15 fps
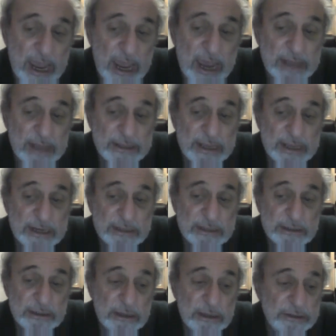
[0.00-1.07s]
And then,
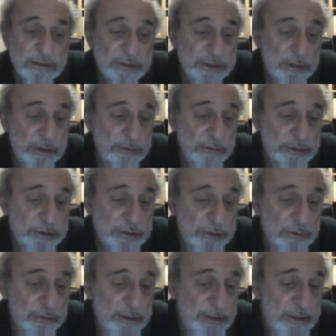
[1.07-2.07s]
there's this whole story at